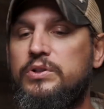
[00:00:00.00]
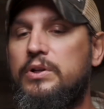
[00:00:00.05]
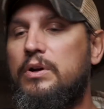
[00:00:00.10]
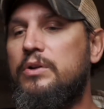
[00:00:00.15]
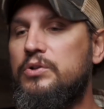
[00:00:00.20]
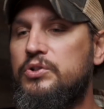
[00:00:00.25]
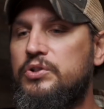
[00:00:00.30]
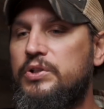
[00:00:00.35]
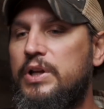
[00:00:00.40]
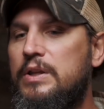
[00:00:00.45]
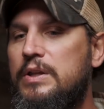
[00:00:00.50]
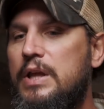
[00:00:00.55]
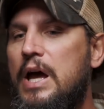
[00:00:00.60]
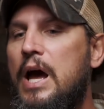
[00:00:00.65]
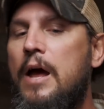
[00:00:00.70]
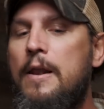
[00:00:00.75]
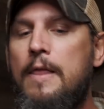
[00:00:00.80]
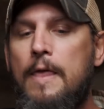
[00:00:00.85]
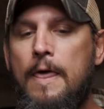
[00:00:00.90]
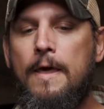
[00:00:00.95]
I understand
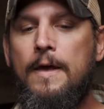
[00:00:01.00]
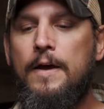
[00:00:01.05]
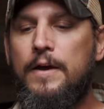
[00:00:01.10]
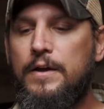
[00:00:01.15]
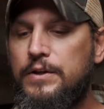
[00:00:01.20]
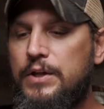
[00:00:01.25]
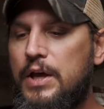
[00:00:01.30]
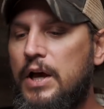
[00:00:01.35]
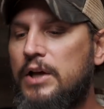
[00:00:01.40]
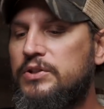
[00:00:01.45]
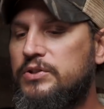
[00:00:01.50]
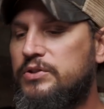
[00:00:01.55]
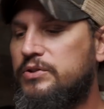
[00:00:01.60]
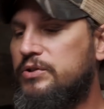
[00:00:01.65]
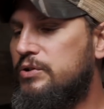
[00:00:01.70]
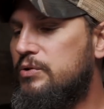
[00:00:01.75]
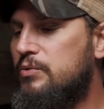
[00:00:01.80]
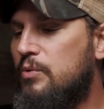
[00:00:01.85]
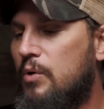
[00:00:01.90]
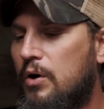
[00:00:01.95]
that, yes,
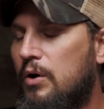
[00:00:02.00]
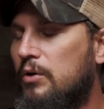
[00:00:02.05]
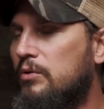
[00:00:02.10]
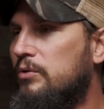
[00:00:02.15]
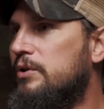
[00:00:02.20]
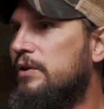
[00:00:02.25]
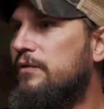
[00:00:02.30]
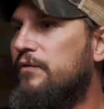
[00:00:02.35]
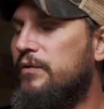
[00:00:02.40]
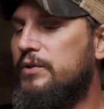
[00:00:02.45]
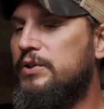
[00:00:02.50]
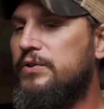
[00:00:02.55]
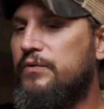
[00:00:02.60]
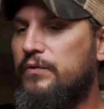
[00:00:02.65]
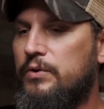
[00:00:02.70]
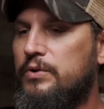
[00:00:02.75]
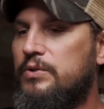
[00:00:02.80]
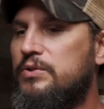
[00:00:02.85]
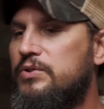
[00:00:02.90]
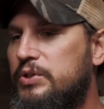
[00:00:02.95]
you are looking for this
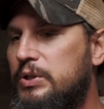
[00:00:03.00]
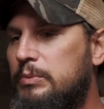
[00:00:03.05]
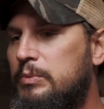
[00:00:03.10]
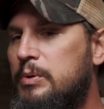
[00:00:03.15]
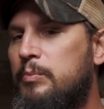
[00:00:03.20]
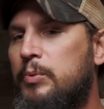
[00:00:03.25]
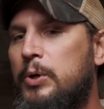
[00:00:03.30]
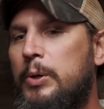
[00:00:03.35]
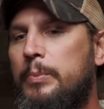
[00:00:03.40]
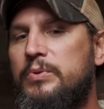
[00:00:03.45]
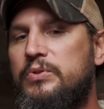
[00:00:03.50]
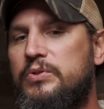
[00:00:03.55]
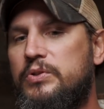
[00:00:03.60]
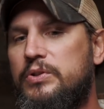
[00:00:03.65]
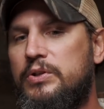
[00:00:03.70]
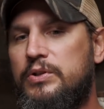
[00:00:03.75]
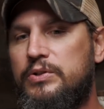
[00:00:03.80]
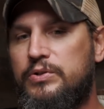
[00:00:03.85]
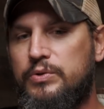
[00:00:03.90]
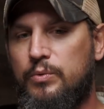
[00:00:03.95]
for concealment
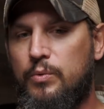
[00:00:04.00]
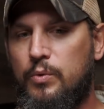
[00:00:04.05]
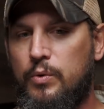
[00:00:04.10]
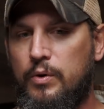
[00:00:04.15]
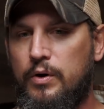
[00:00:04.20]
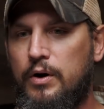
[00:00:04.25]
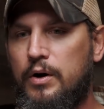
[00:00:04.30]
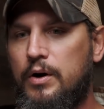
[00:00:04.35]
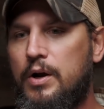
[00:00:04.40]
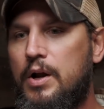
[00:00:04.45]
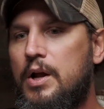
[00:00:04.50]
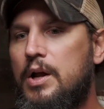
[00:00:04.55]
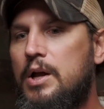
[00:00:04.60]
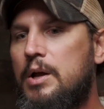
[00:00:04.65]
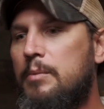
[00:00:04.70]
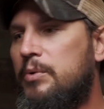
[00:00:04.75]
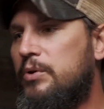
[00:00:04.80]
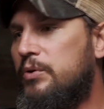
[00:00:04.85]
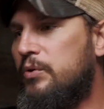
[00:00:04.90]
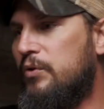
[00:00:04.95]
purposes or
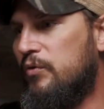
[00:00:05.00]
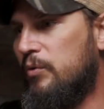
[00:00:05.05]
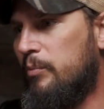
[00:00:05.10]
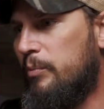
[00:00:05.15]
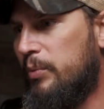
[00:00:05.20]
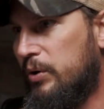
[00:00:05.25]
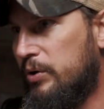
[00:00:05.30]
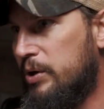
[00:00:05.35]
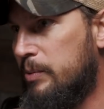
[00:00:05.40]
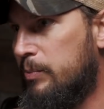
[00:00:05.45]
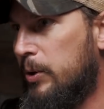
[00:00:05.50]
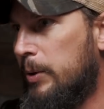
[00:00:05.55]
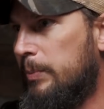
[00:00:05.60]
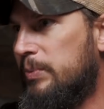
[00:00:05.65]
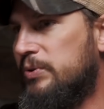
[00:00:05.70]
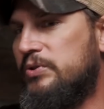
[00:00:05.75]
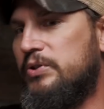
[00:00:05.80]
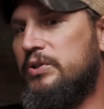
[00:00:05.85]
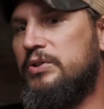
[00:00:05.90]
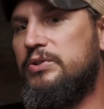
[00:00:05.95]
maneuverability
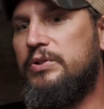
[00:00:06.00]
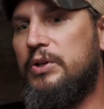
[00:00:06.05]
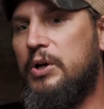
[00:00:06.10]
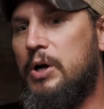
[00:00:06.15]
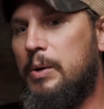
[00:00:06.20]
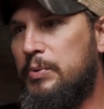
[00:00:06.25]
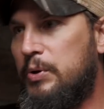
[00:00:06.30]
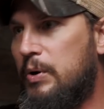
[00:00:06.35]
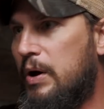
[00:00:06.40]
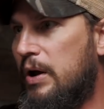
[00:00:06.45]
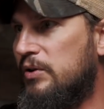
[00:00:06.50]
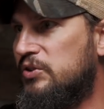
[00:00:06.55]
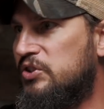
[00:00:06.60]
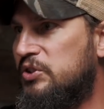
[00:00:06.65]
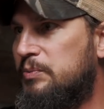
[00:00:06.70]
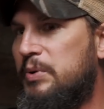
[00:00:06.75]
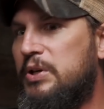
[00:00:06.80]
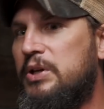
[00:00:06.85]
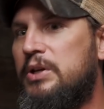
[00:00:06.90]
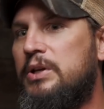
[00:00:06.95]
purposes to help you out on
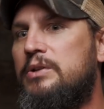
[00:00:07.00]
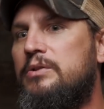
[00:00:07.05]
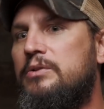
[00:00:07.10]
speed.